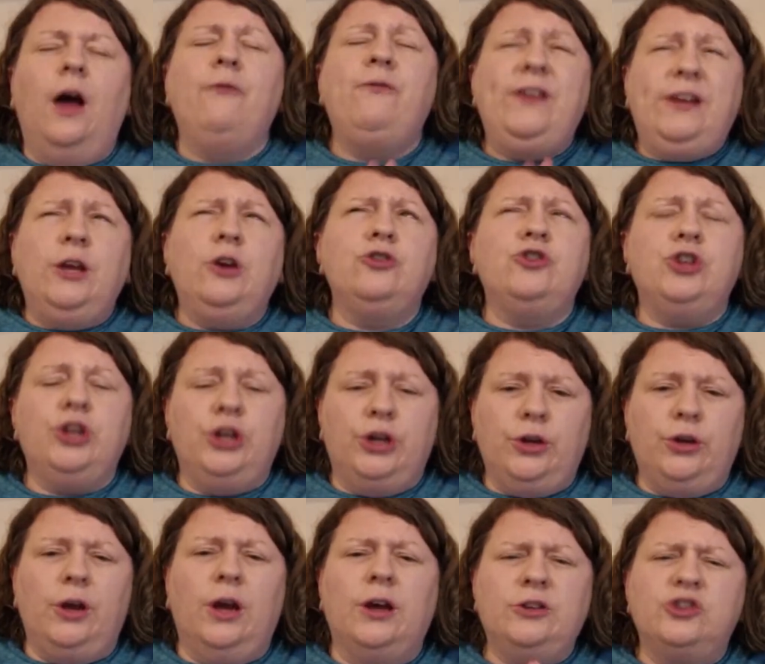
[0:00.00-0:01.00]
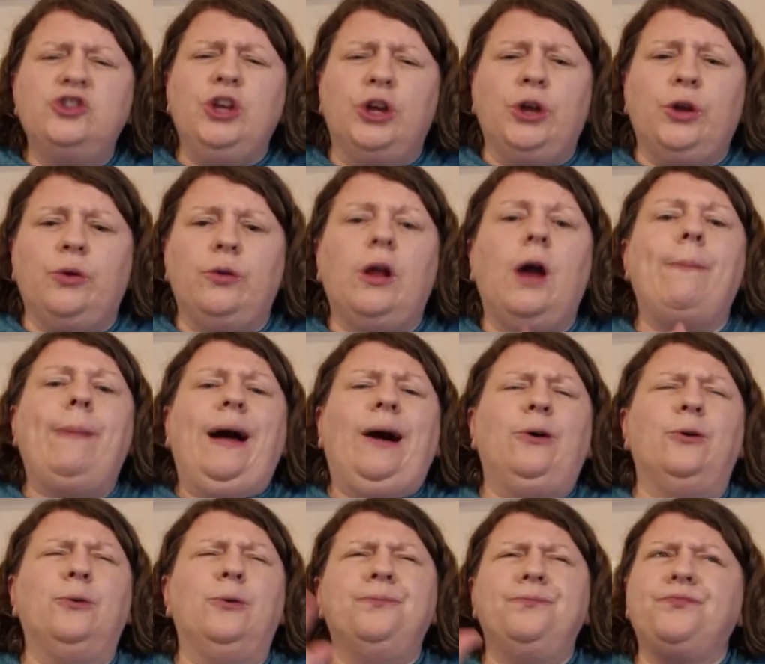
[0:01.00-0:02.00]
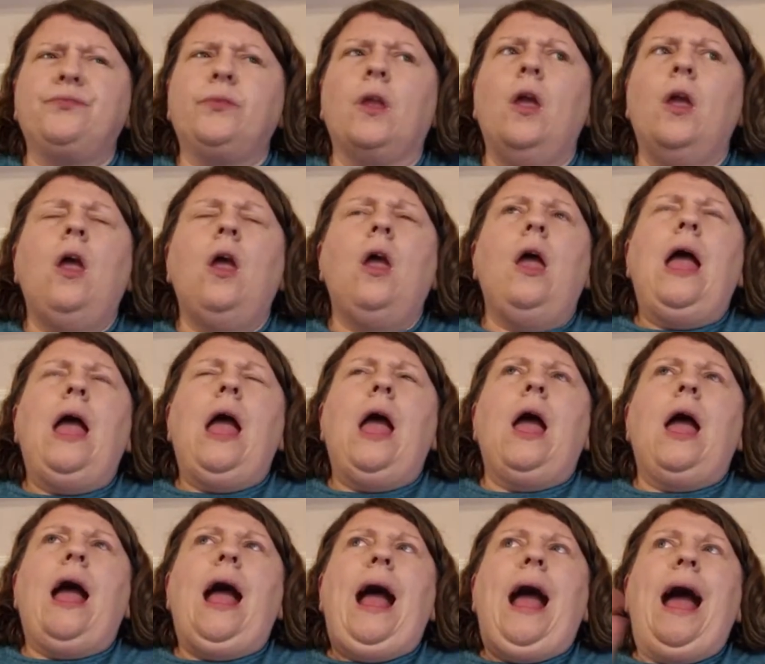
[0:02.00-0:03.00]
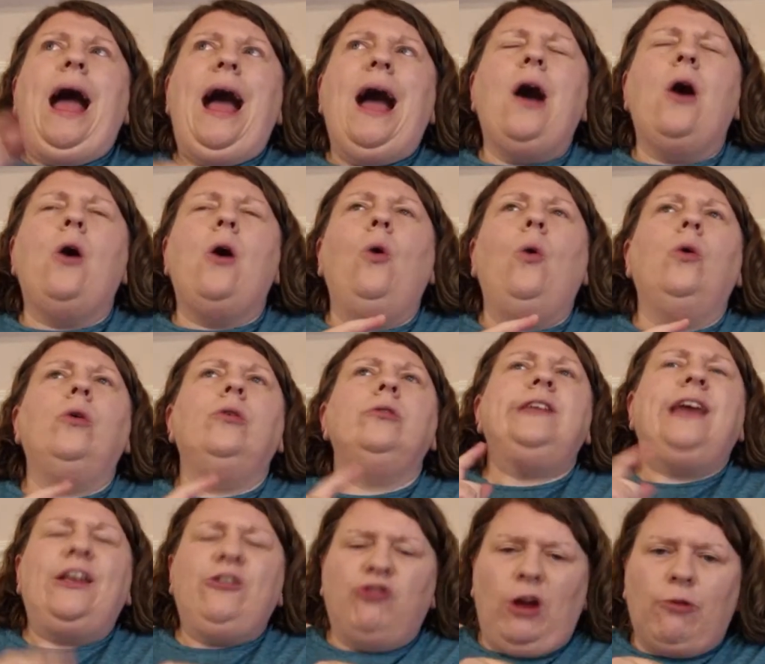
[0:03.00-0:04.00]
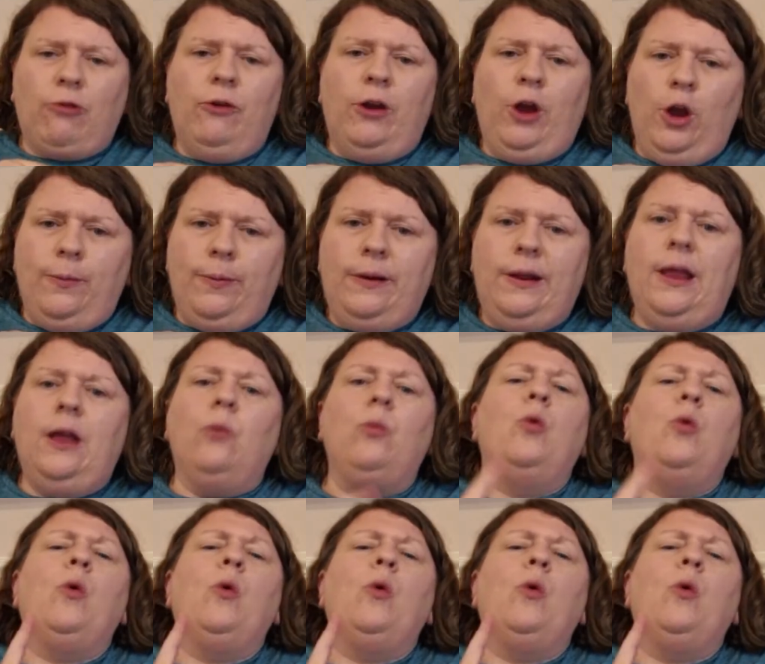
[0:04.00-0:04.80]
video too soon about how Test Track reopening will